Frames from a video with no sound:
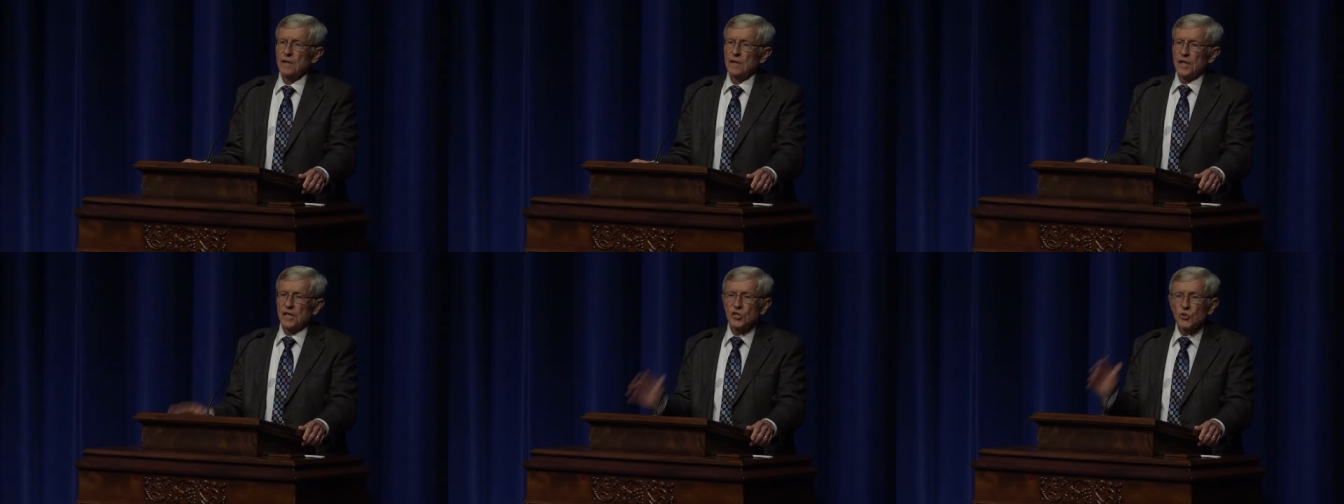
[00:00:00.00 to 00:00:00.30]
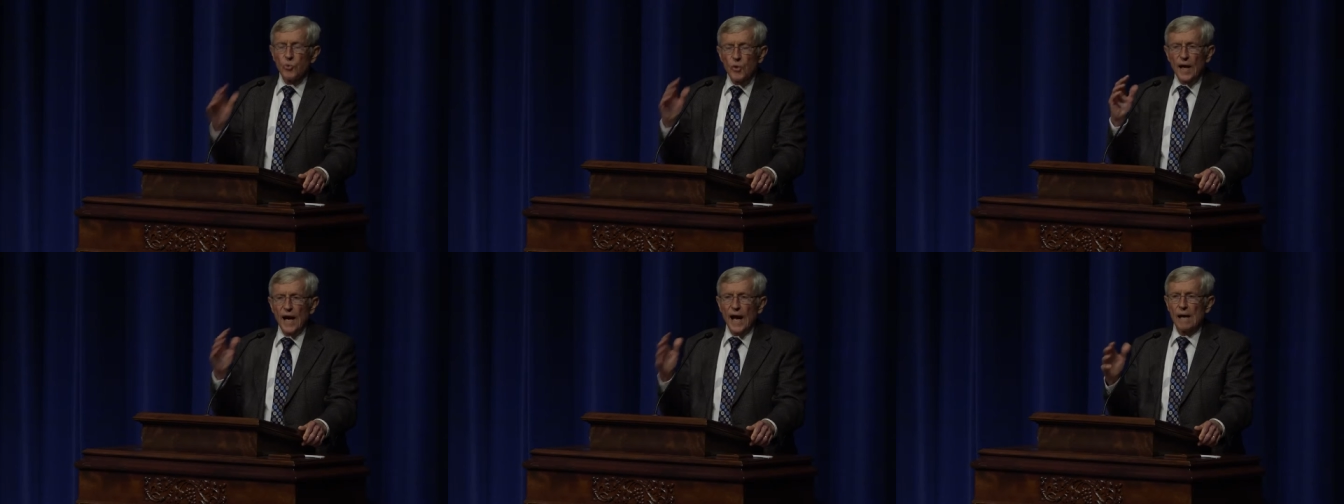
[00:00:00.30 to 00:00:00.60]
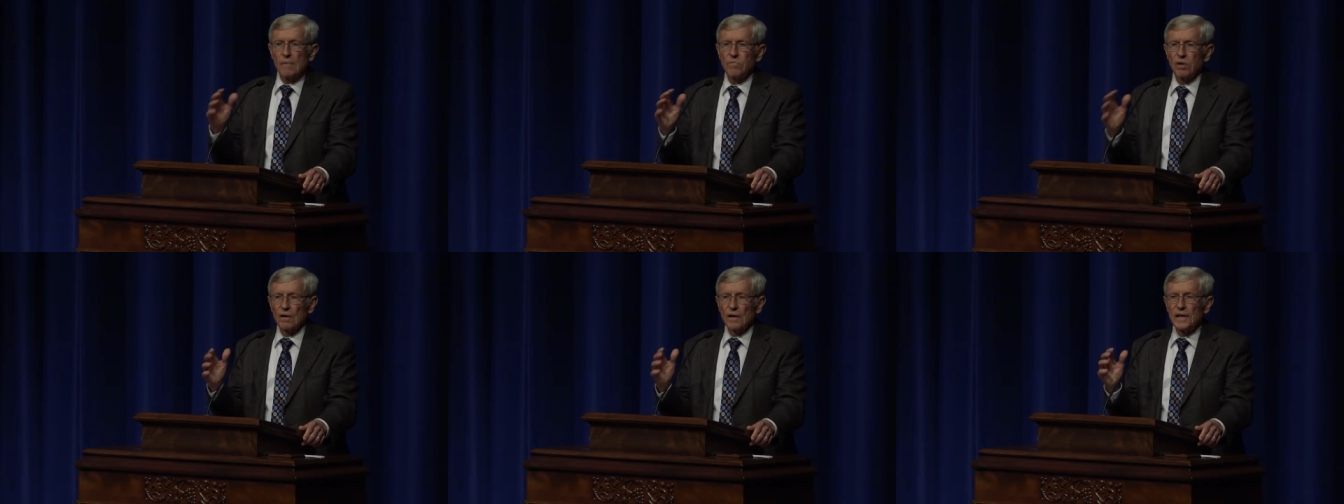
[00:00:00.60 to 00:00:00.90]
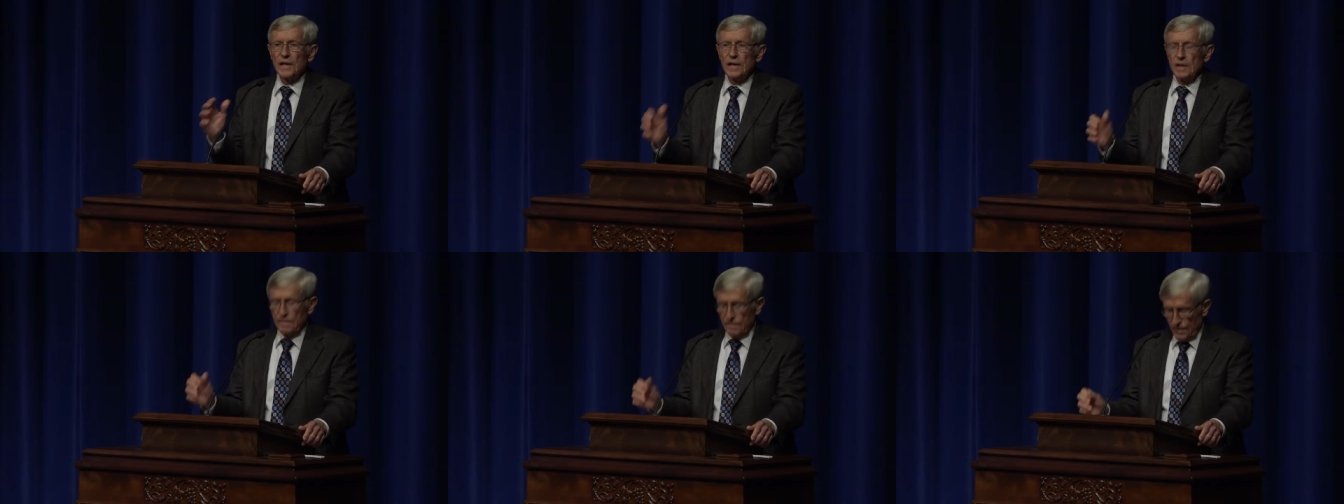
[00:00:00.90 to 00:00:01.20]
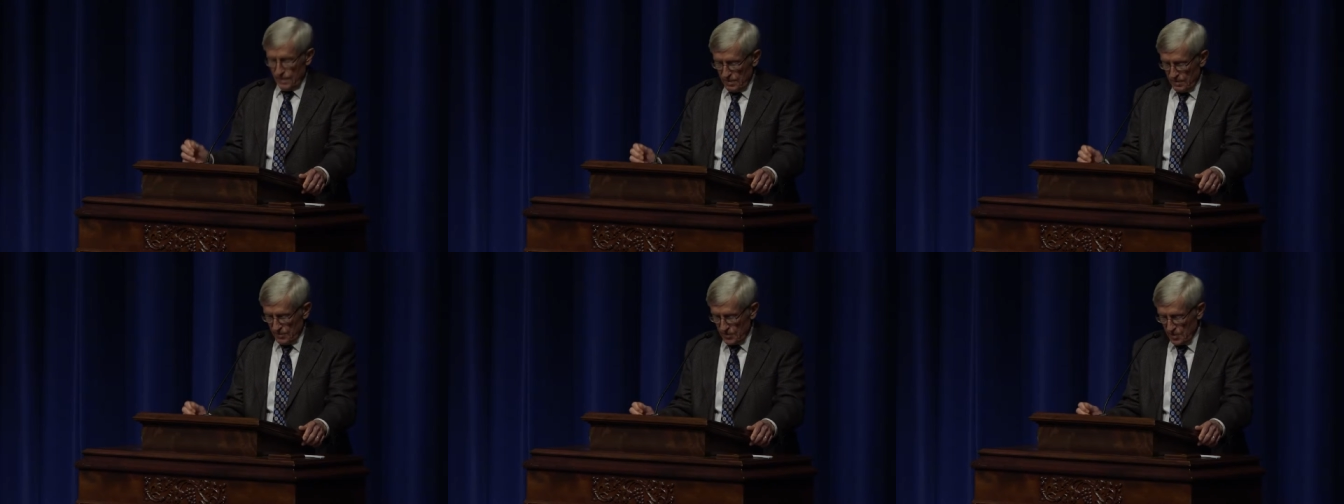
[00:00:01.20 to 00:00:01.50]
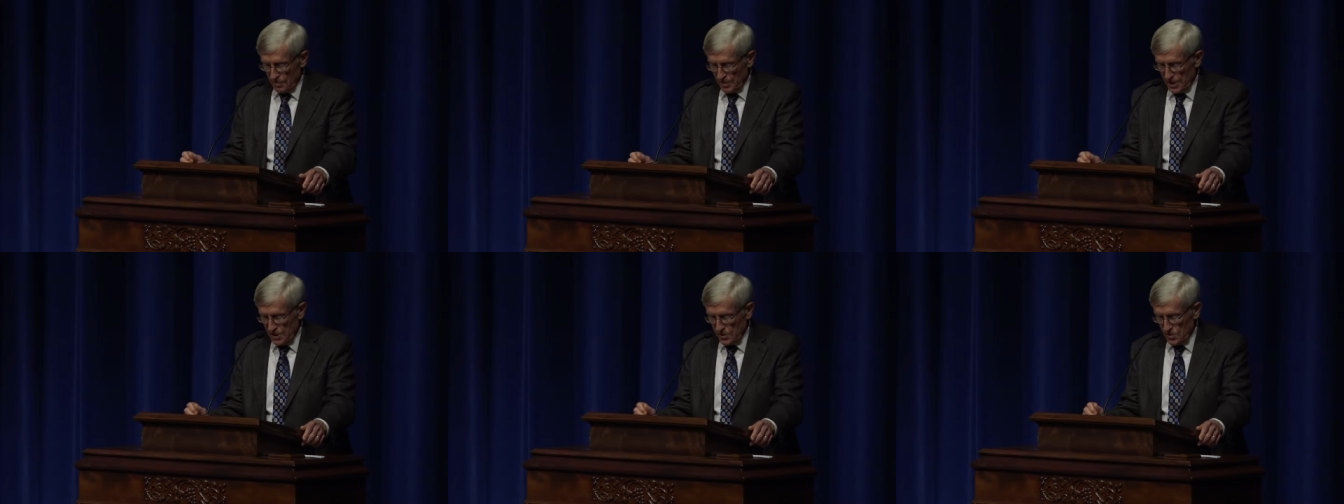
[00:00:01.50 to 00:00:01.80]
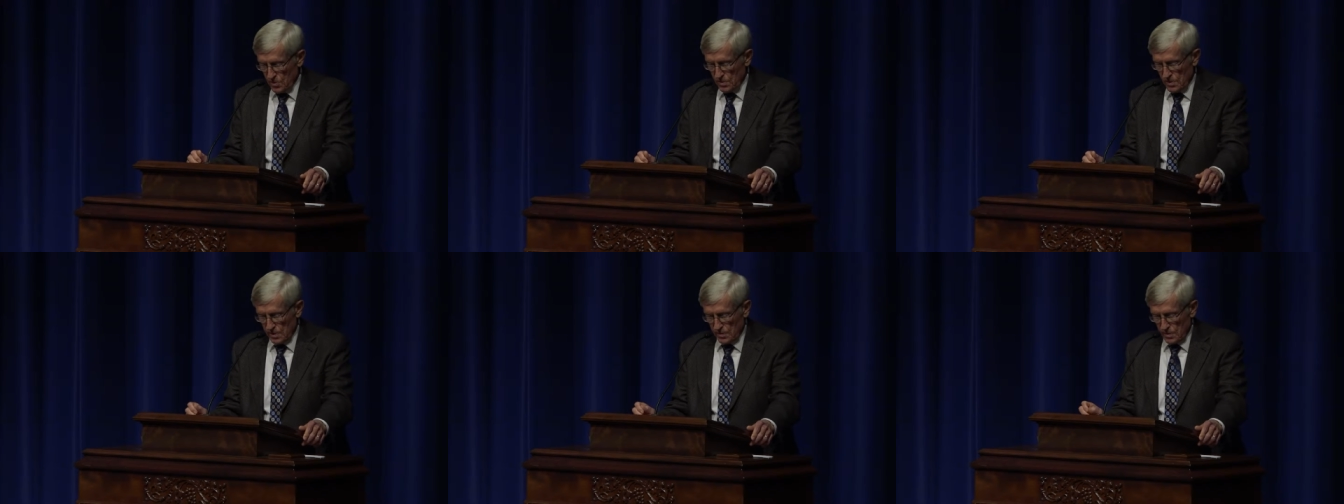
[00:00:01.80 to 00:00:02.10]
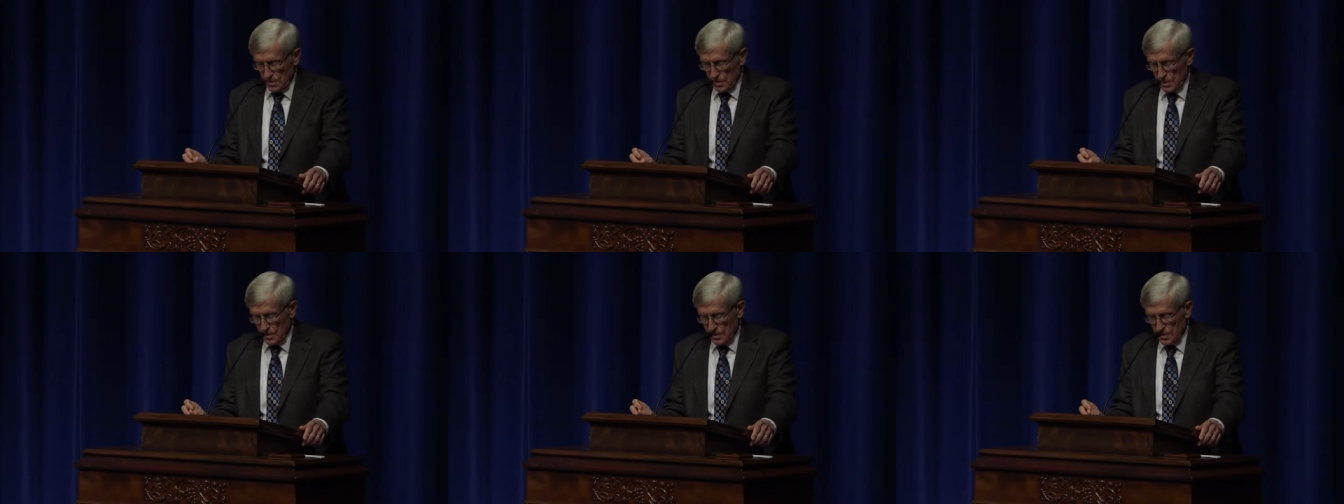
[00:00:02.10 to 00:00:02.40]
It's what I believe to be true.